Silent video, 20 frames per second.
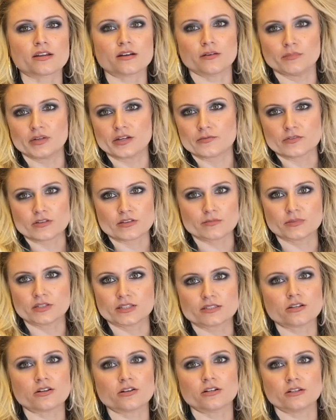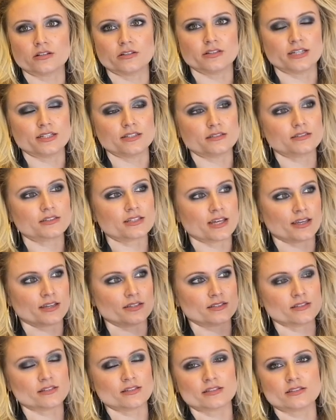on my rhythm guitar and then take
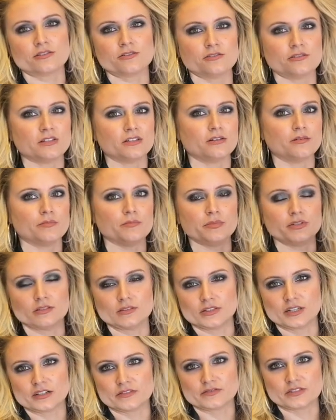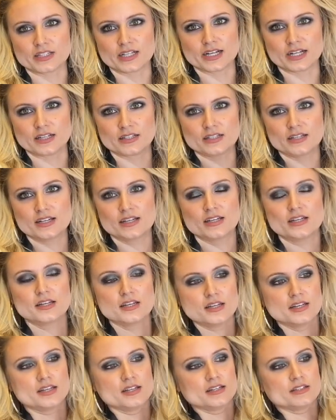it to the studio and build off that.
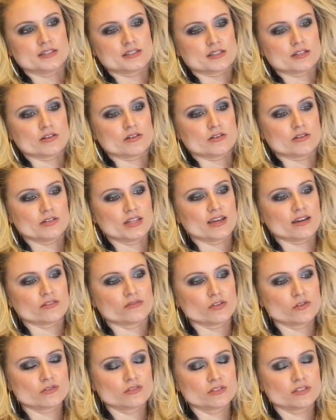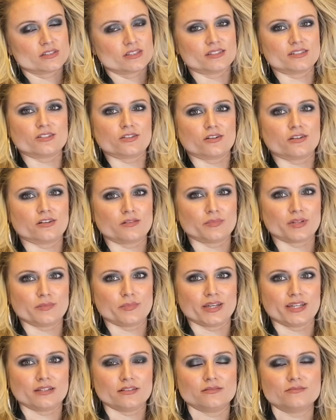So yeah, vocals and guitar are my
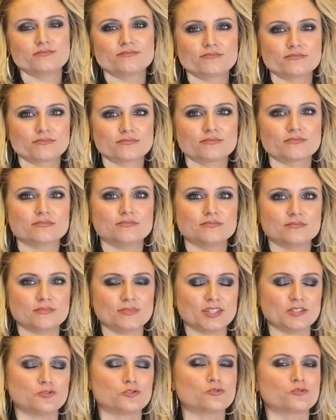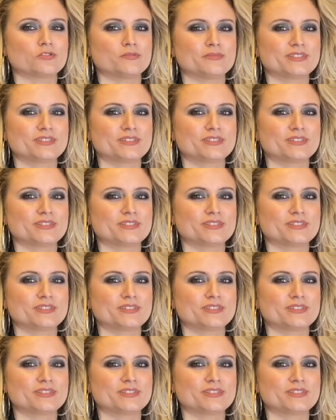main instruments.